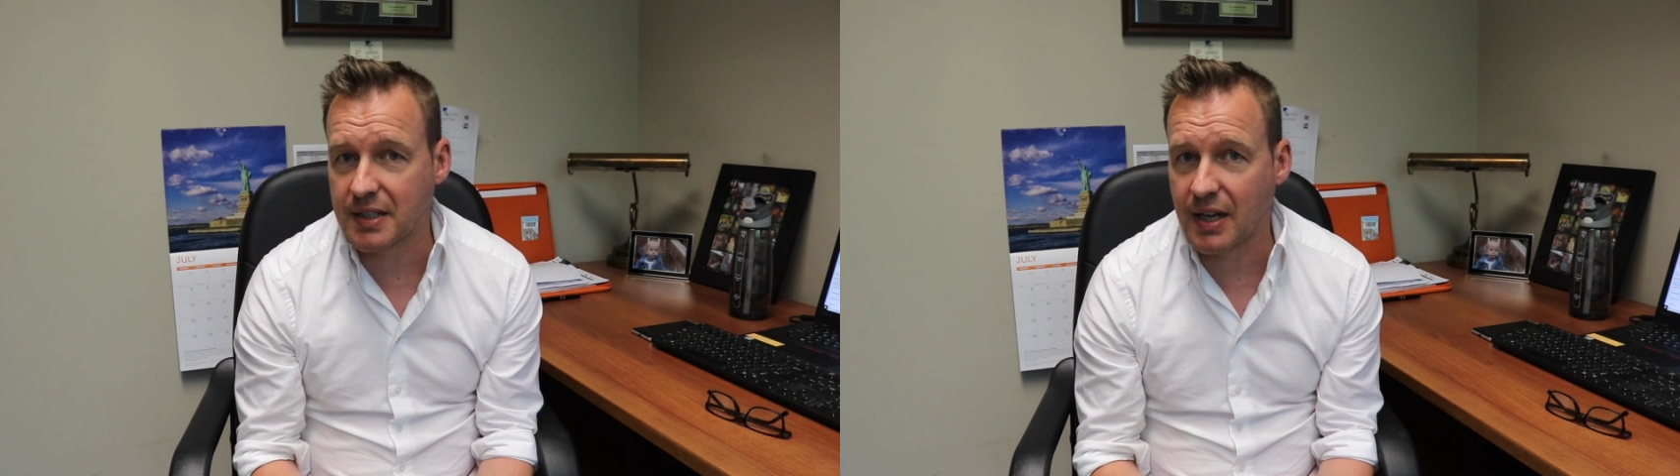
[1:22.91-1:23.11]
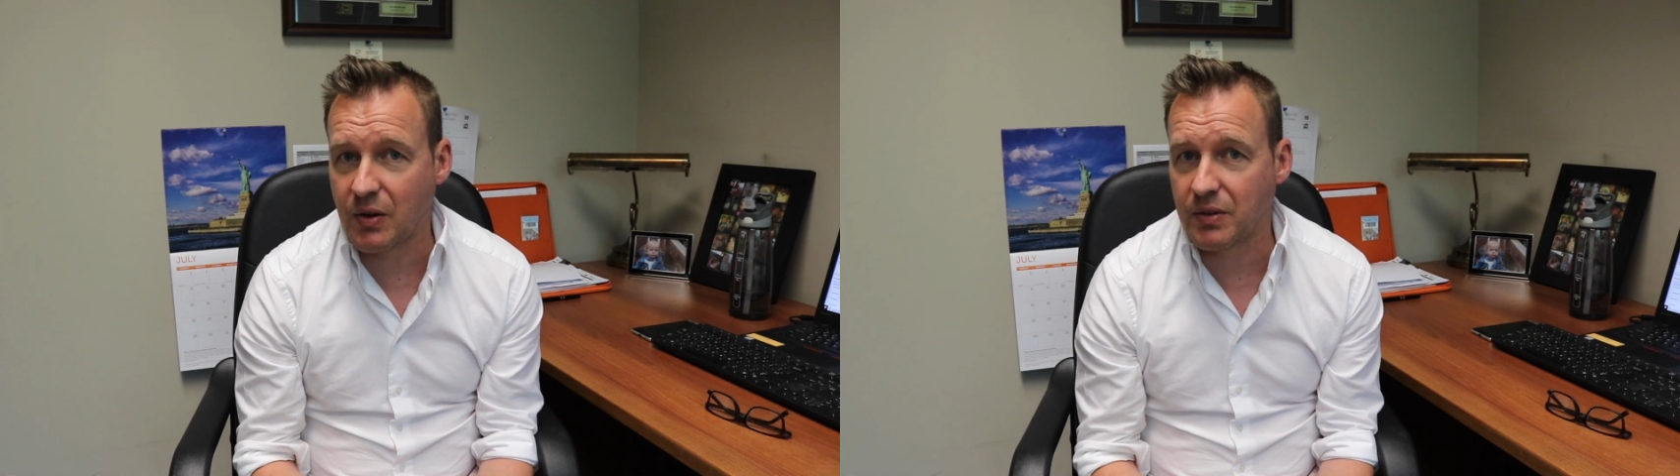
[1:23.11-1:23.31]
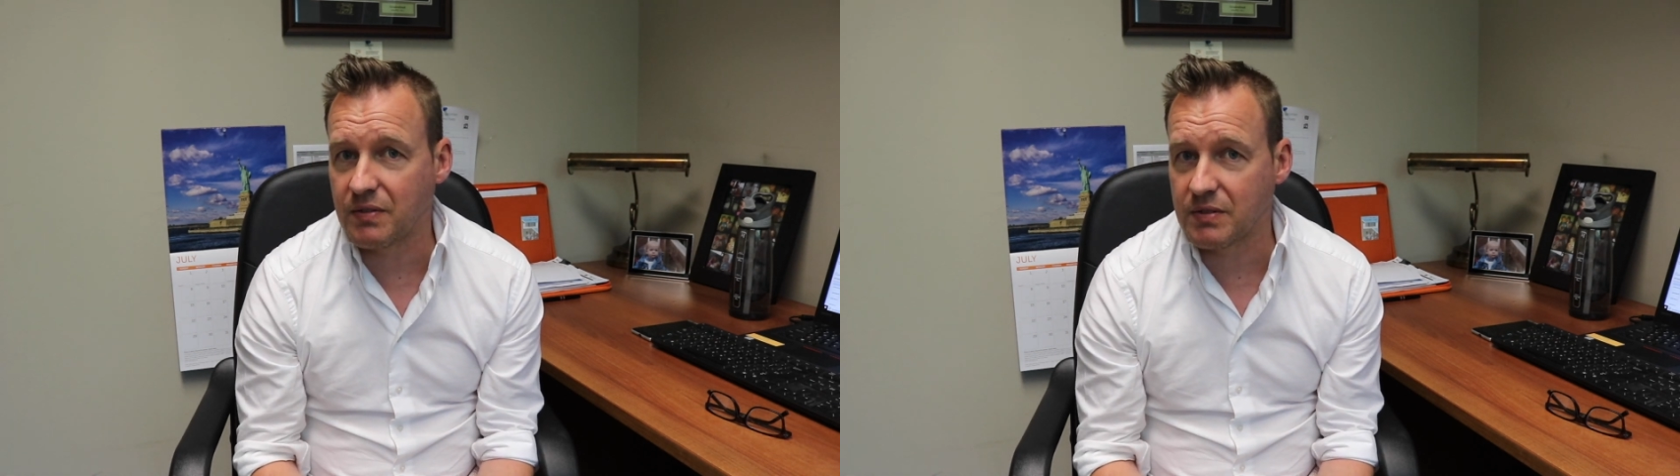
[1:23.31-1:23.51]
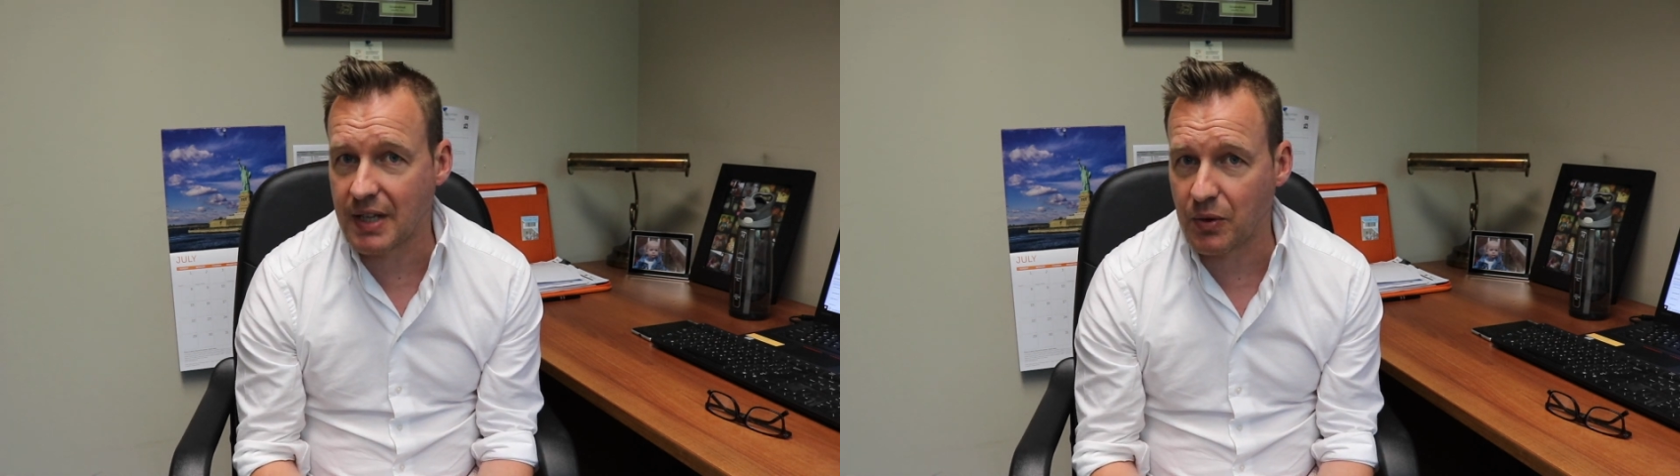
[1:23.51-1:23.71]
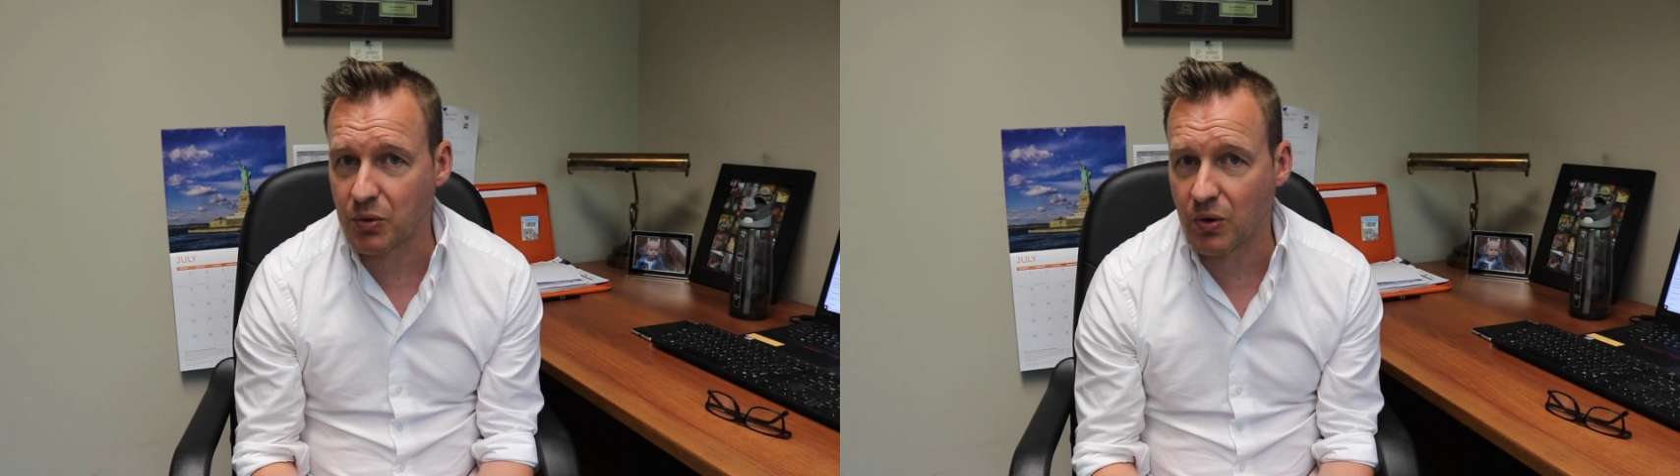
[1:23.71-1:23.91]
down
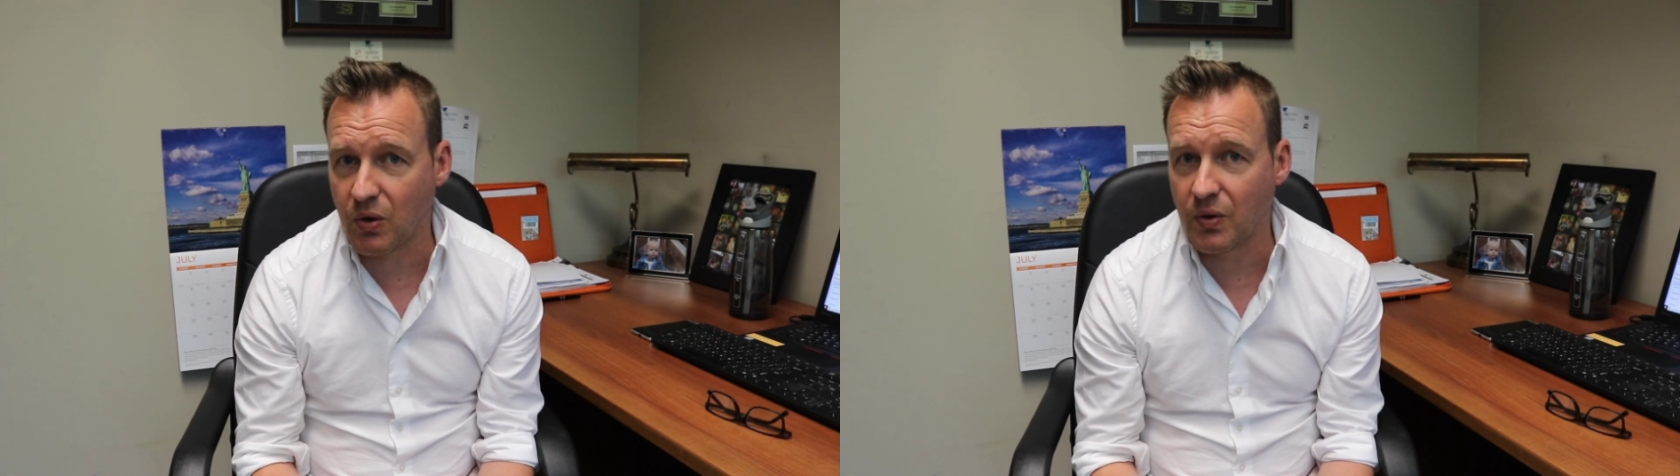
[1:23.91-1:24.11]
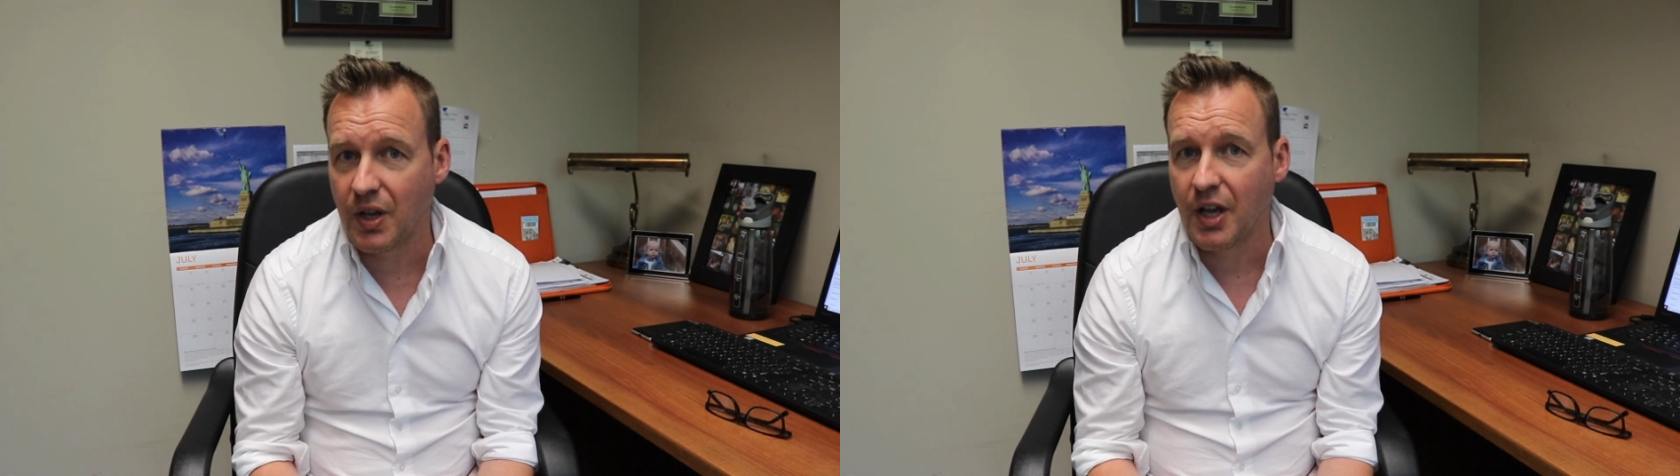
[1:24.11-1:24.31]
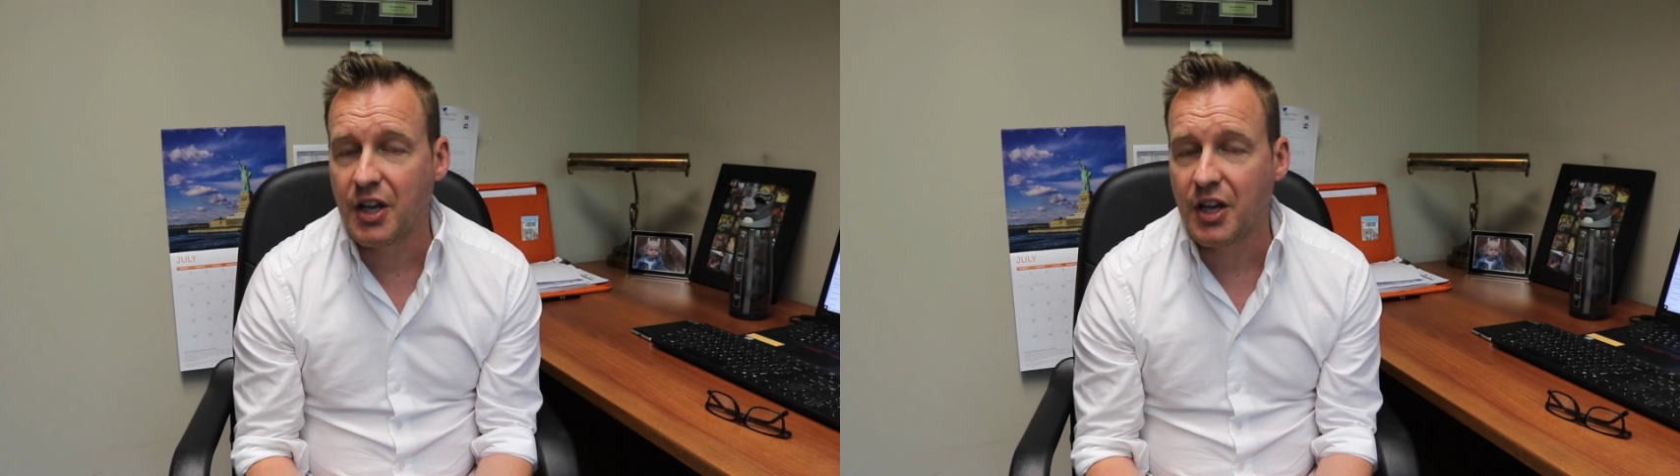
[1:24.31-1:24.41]
down the road.